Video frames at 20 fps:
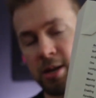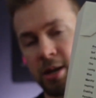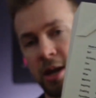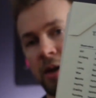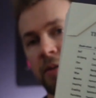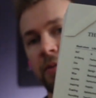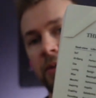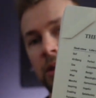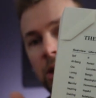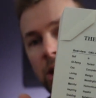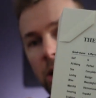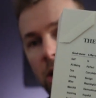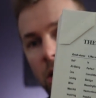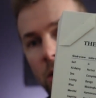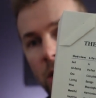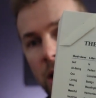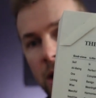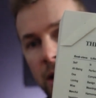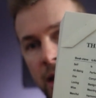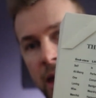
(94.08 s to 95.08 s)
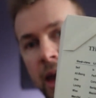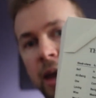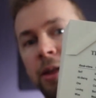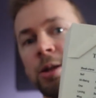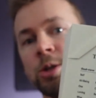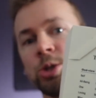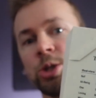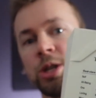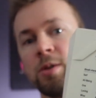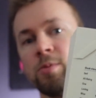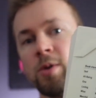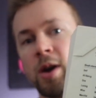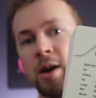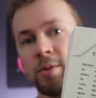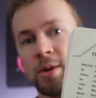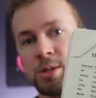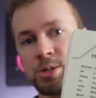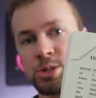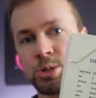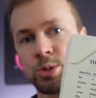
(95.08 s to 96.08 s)
a kind of a lower energy where
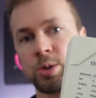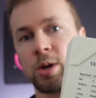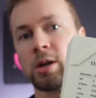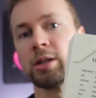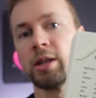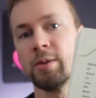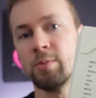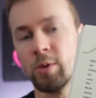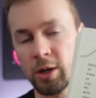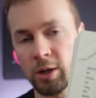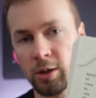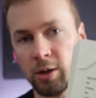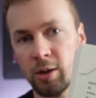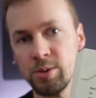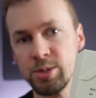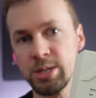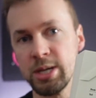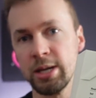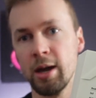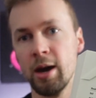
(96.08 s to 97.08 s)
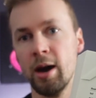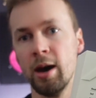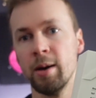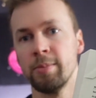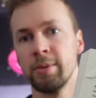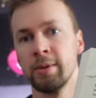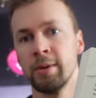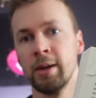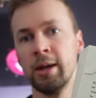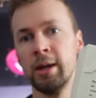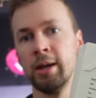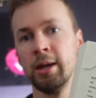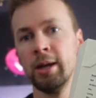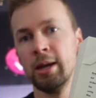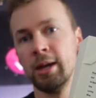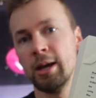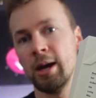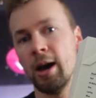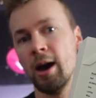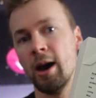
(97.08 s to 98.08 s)
we're struggling, we're closing up.
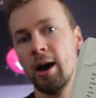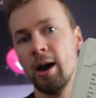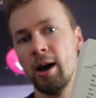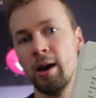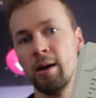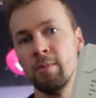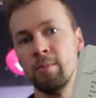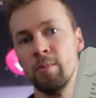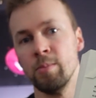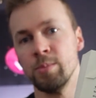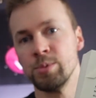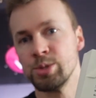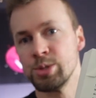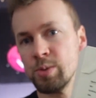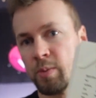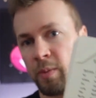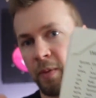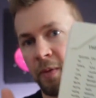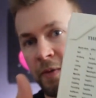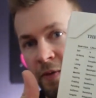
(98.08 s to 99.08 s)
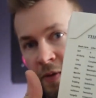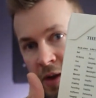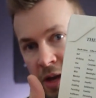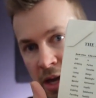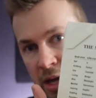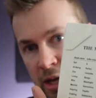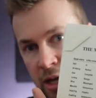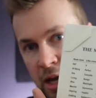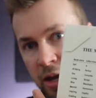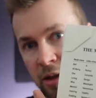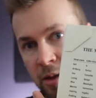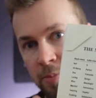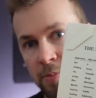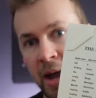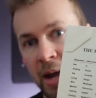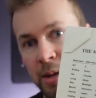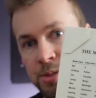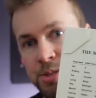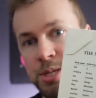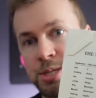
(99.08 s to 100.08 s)
Fear kind of
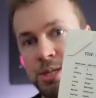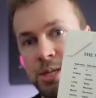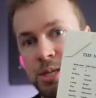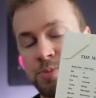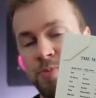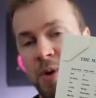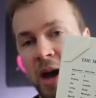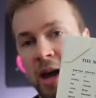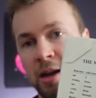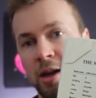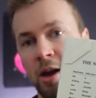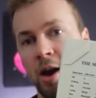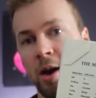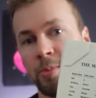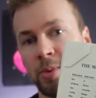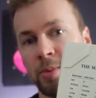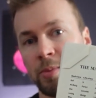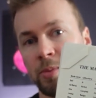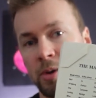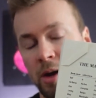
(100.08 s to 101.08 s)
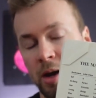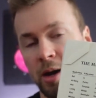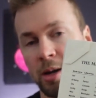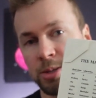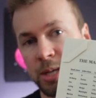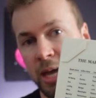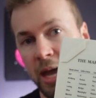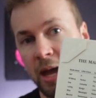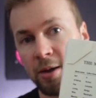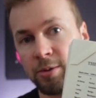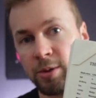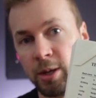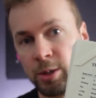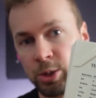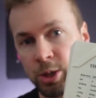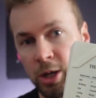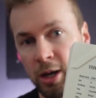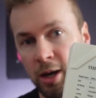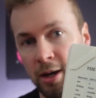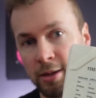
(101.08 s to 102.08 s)
bounces us back up, down the
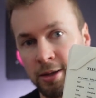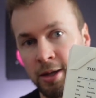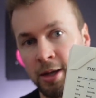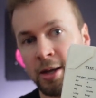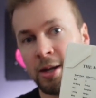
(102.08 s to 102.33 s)
chart.